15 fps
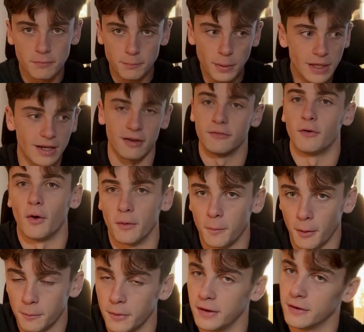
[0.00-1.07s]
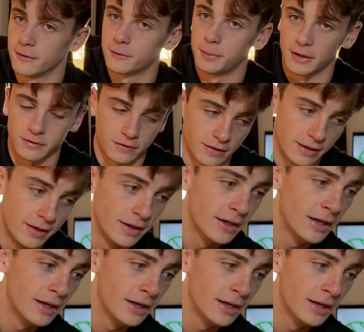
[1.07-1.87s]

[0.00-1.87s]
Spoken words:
being a volleyball player, especially.